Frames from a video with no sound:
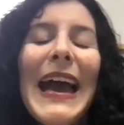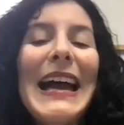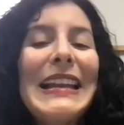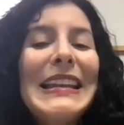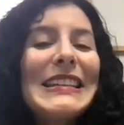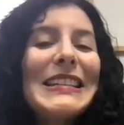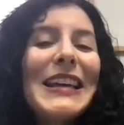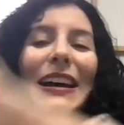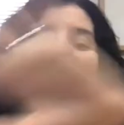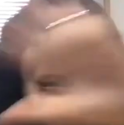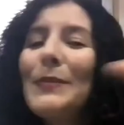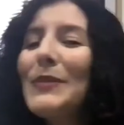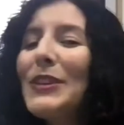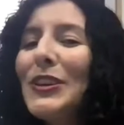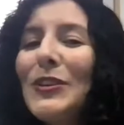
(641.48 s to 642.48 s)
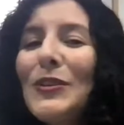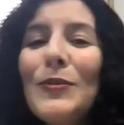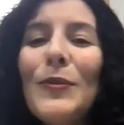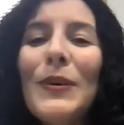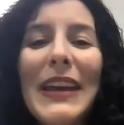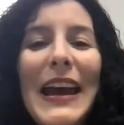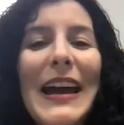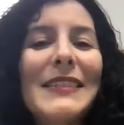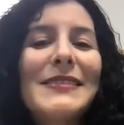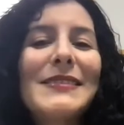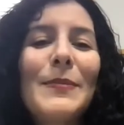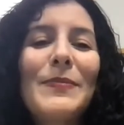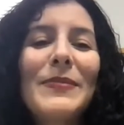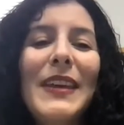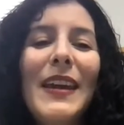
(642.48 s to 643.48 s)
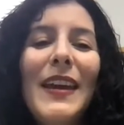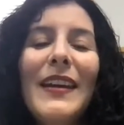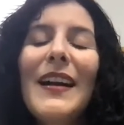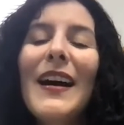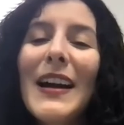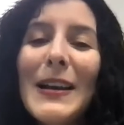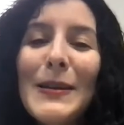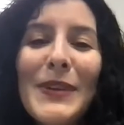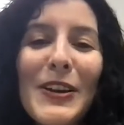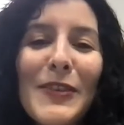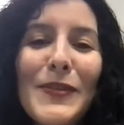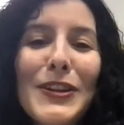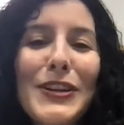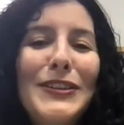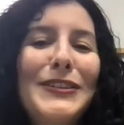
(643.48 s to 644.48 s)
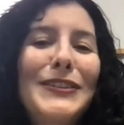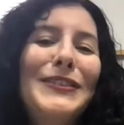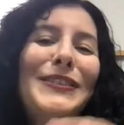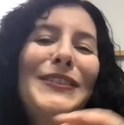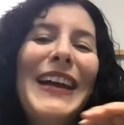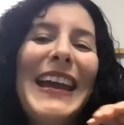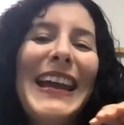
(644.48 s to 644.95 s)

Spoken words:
anytime you want to ask something, I'm here for you,